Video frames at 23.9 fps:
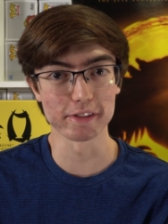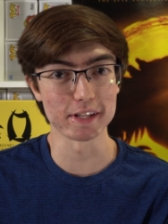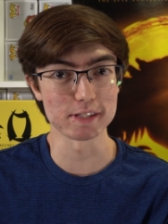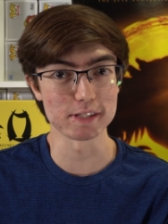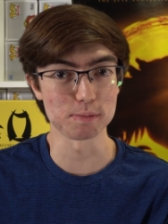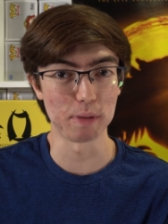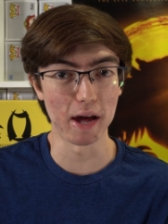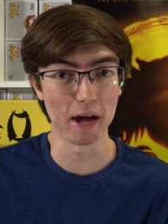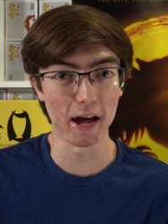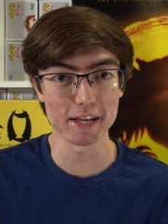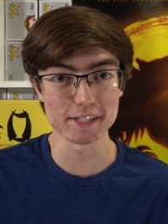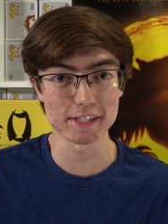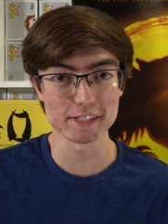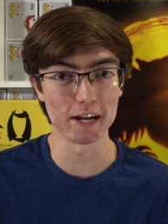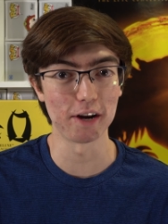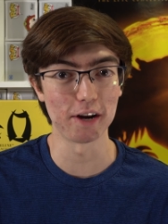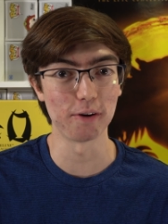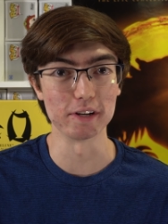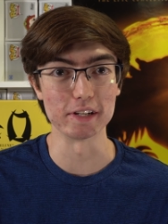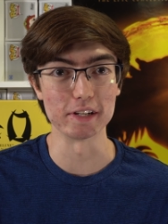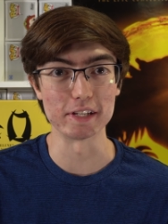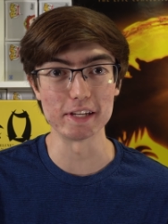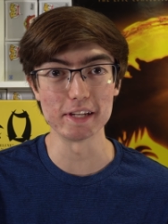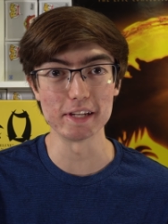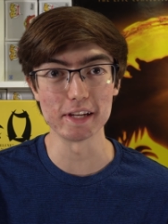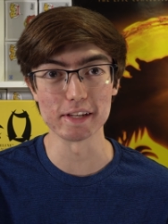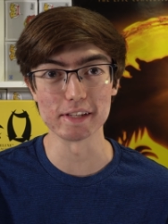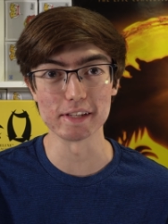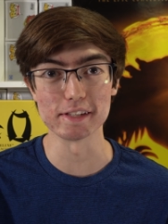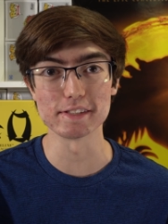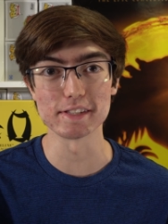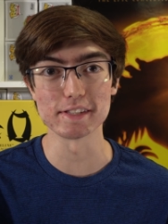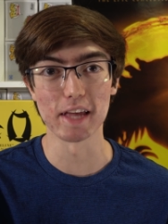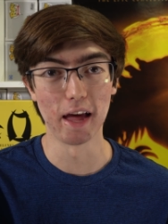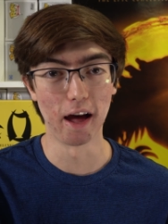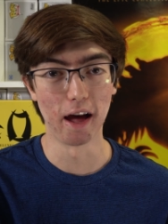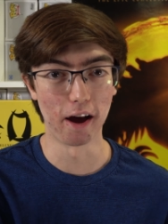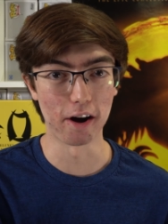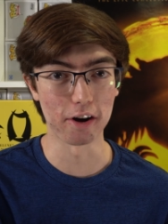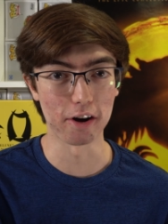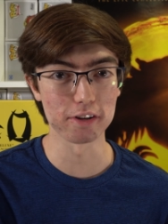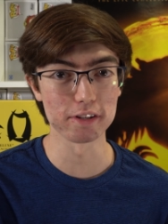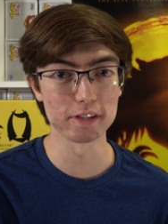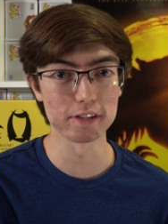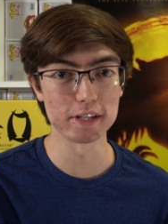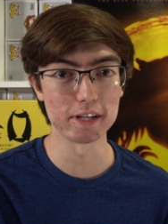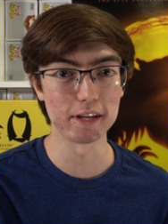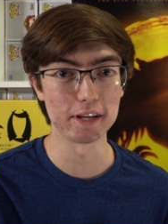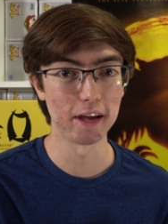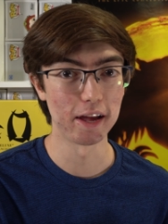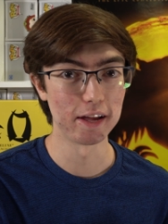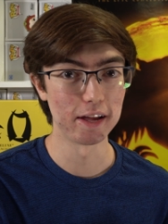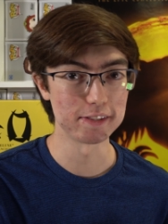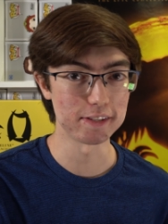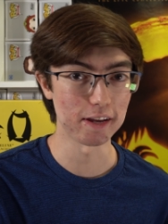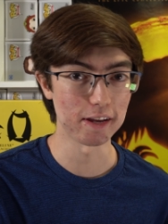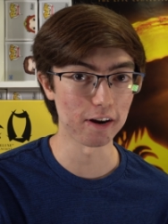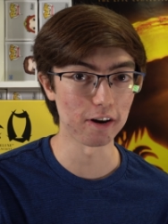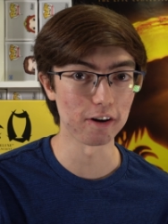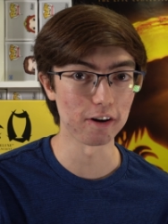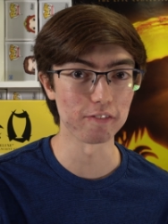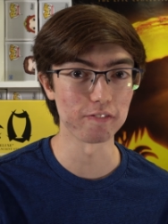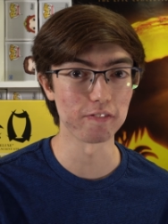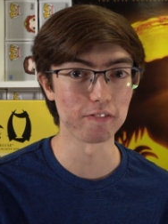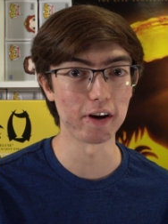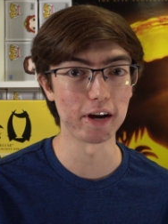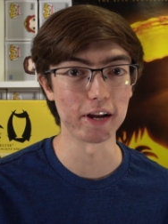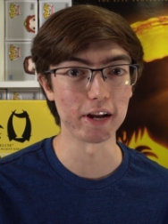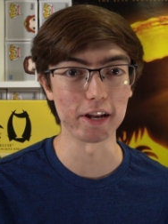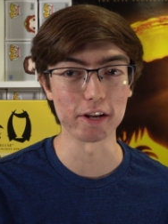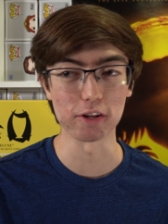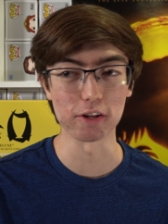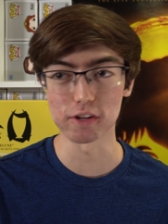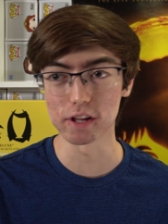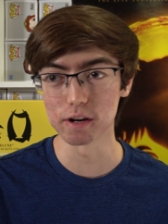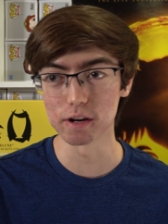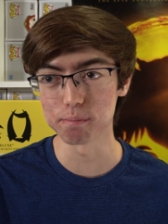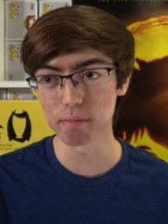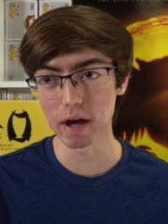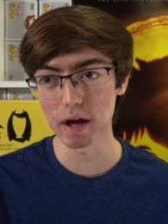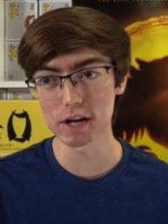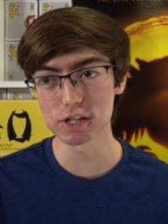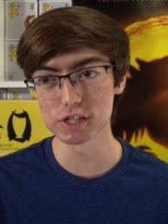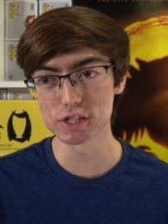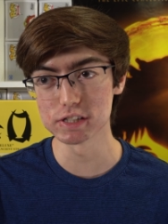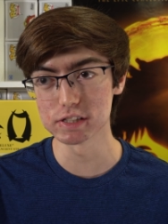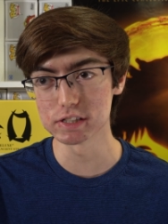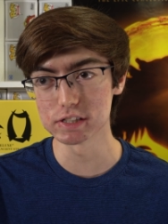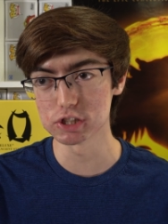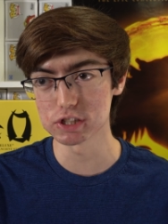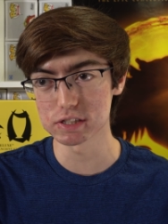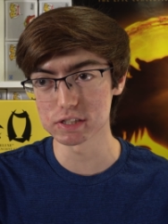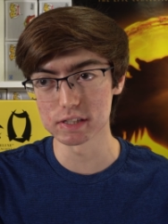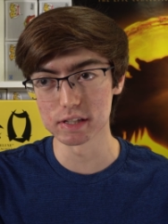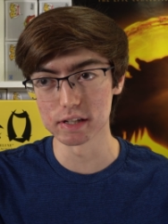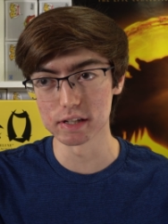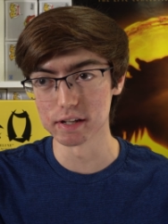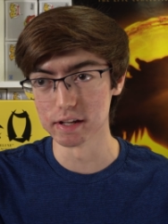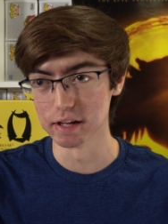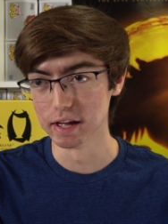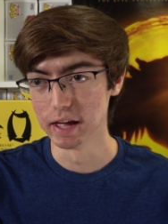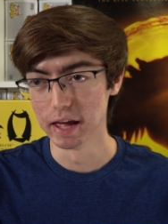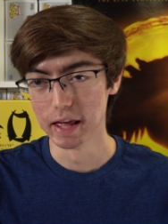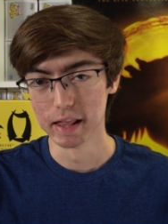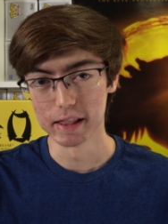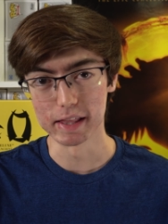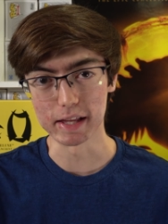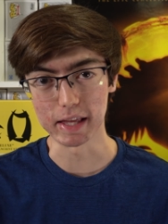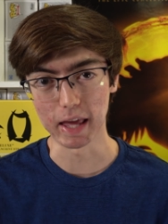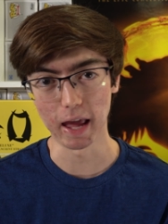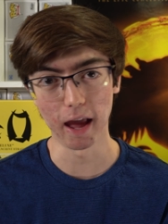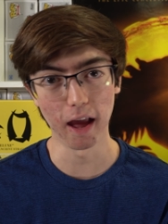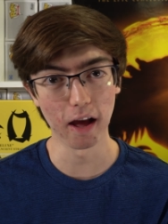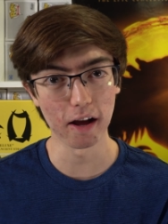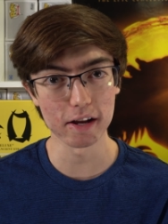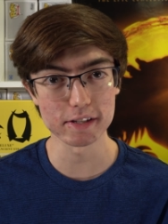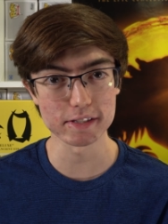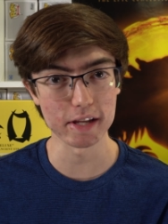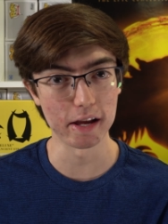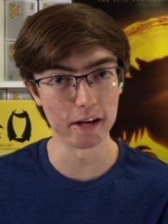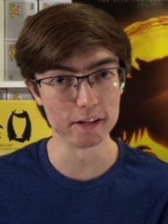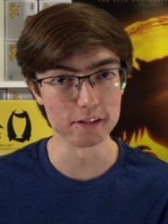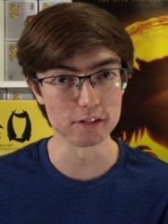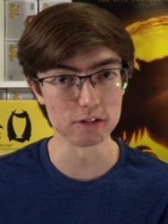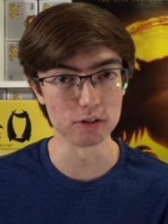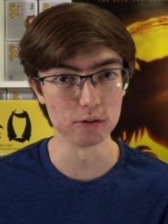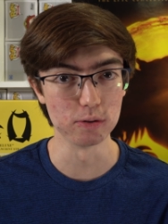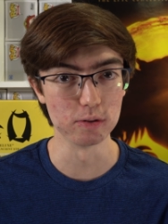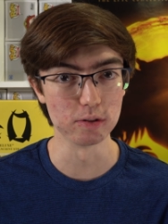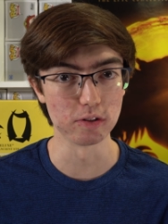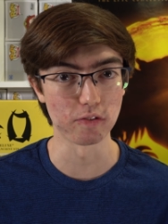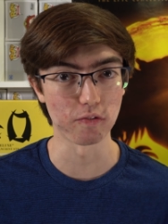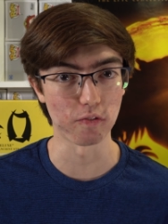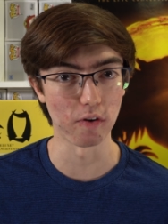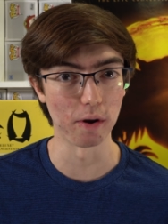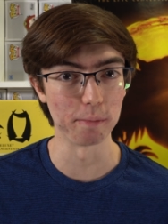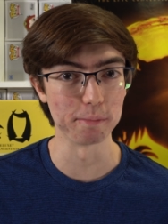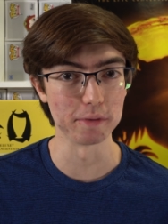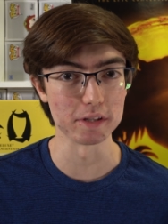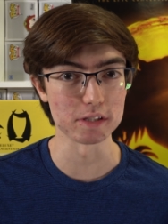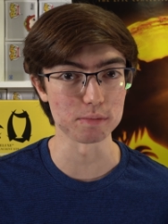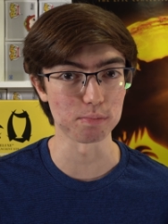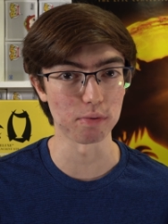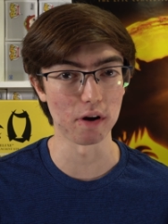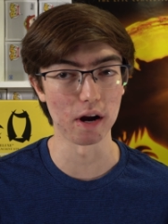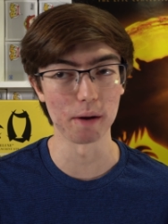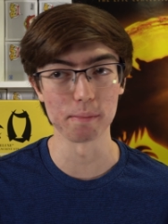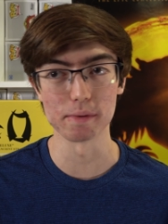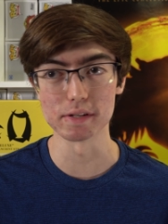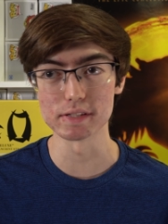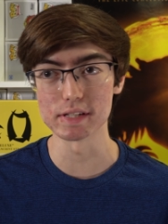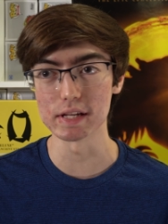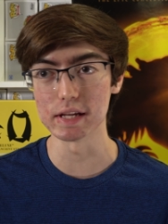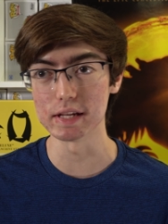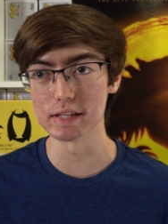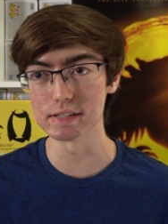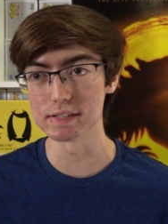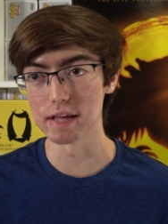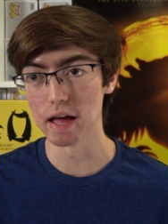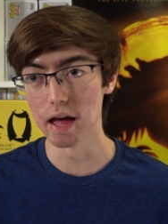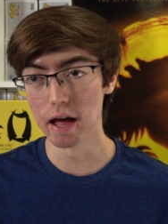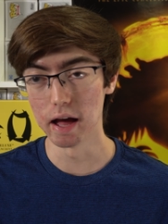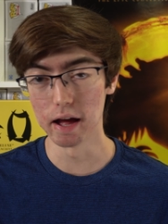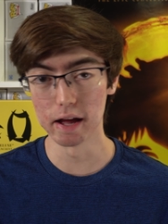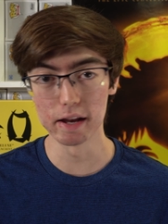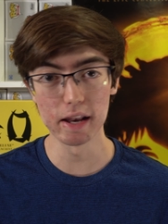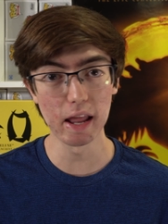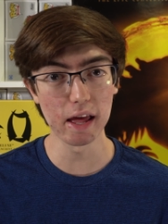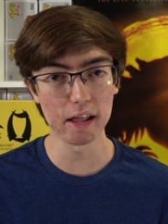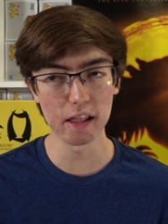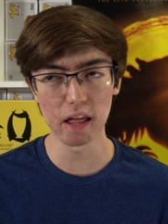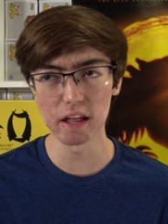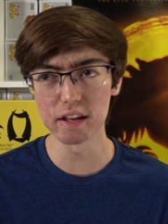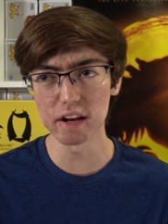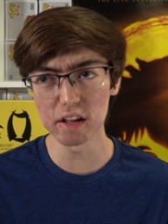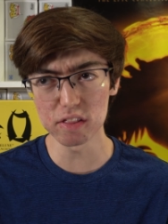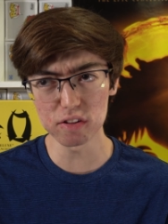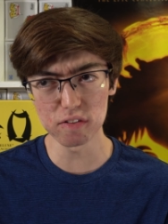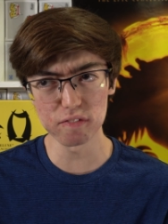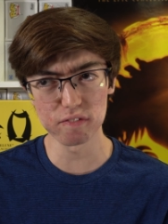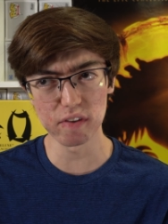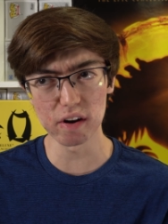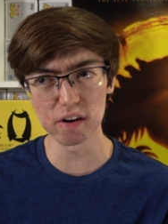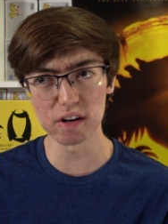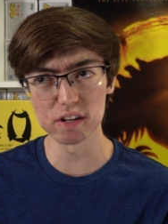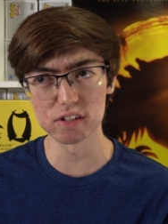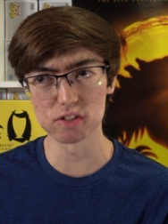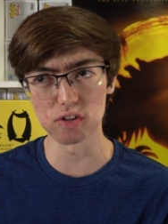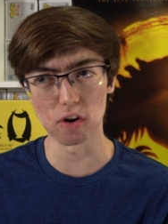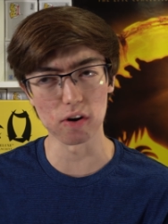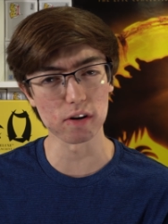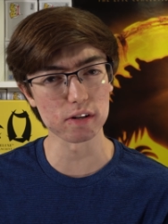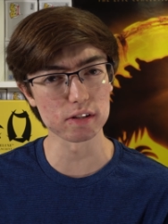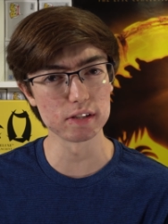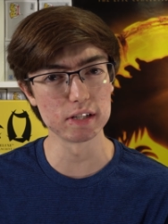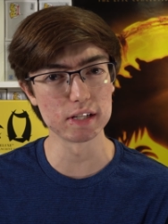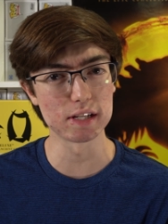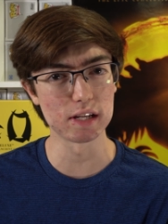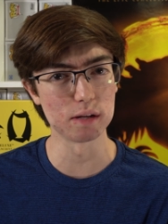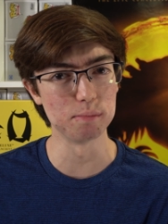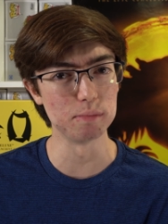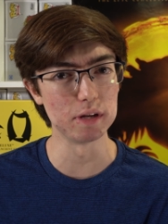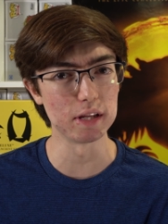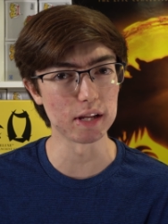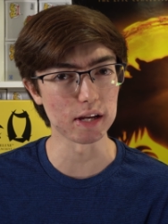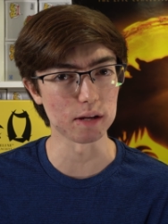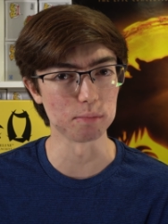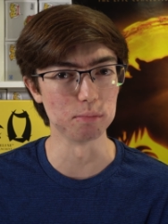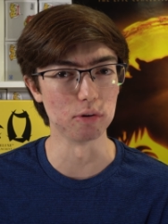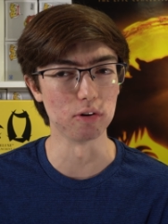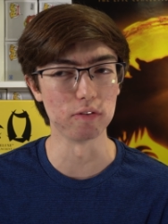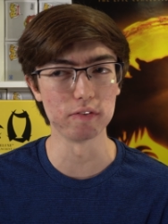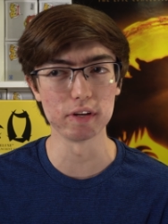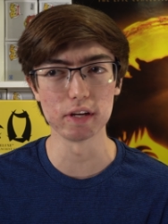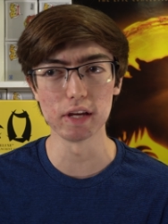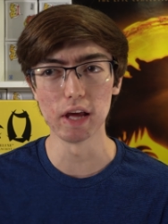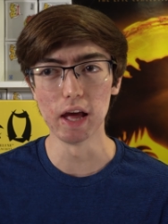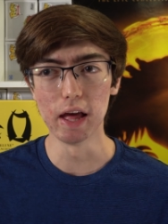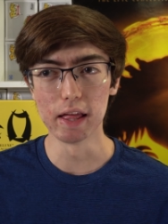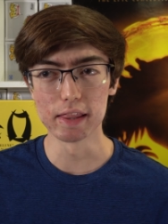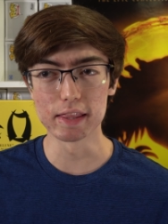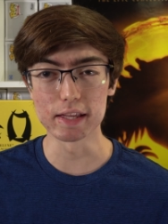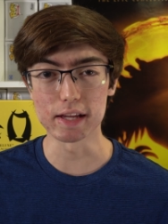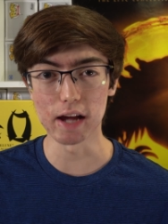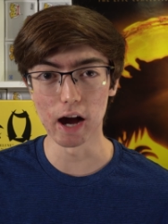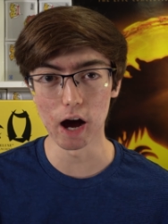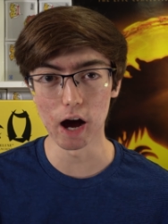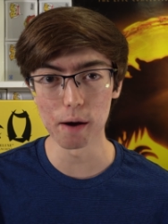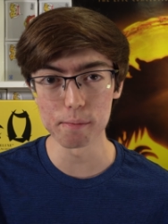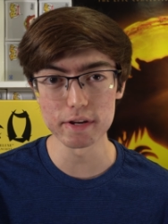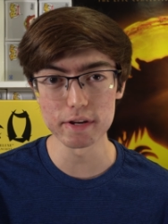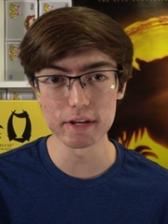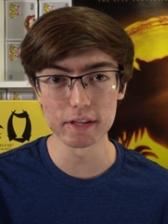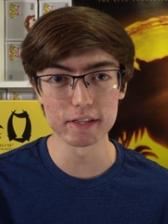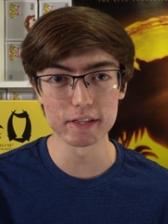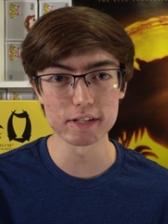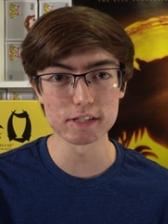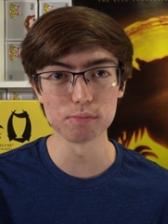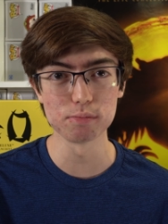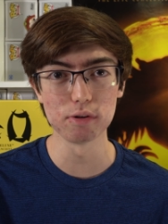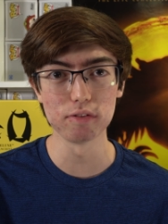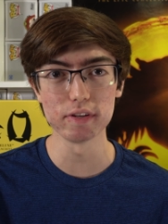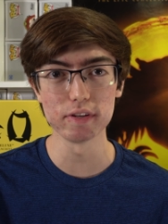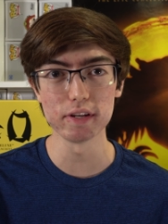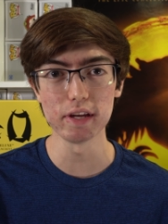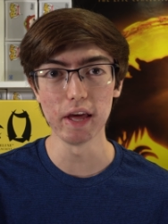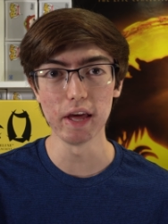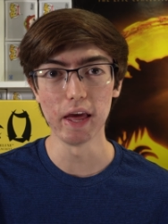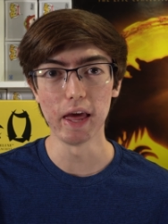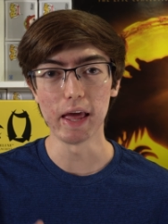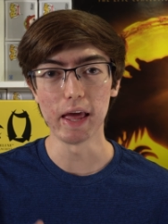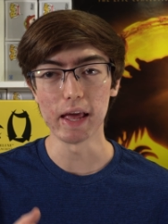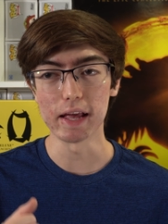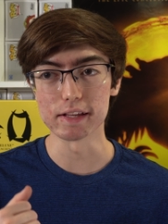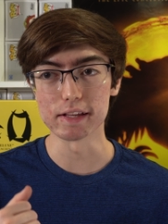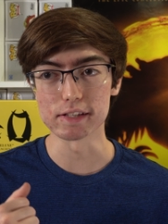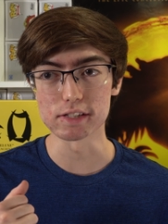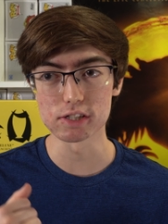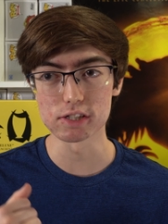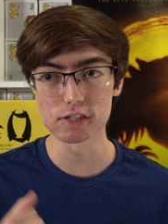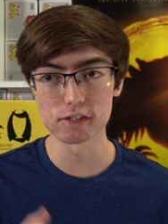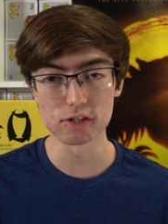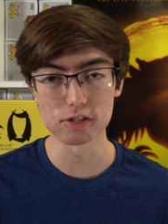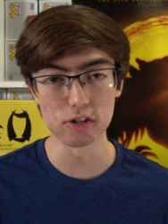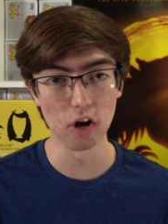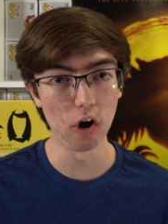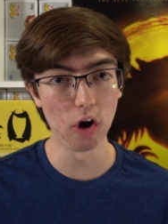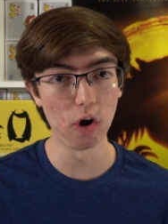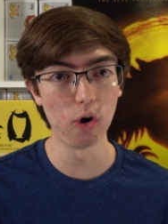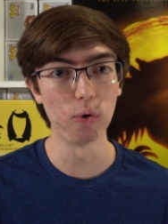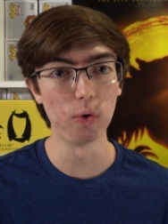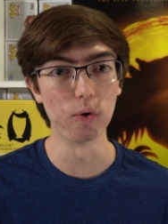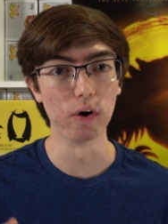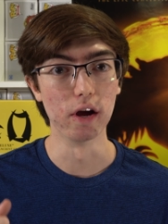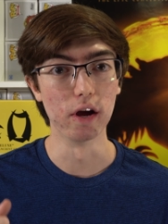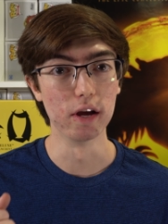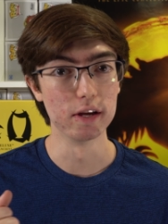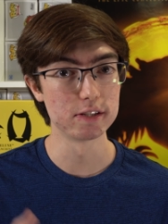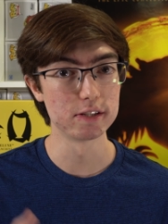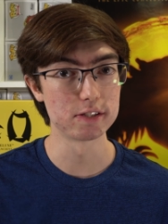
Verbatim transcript: that's passed out, and he is utterly terrified. And you can imagine just the chaos that ensues from this premise. It is another very darkly comedic movie. The comedy in this movie is so